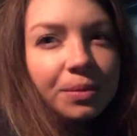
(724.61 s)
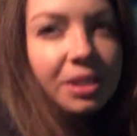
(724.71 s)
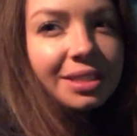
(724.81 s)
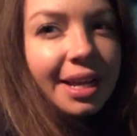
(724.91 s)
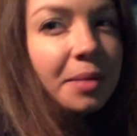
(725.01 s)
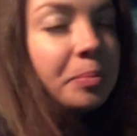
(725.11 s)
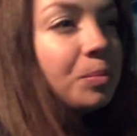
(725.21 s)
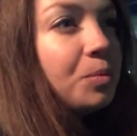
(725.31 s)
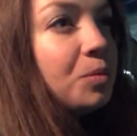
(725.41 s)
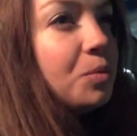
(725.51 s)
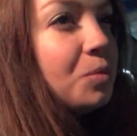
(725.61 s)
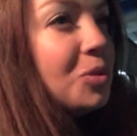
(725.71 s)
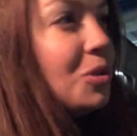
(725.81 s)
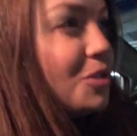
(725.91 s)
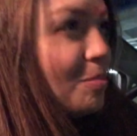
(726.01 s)
the same
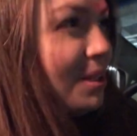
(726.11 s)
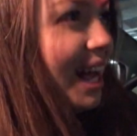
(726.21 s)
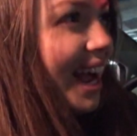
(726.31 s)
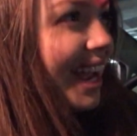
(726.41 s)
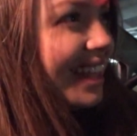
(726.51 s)
rules apply.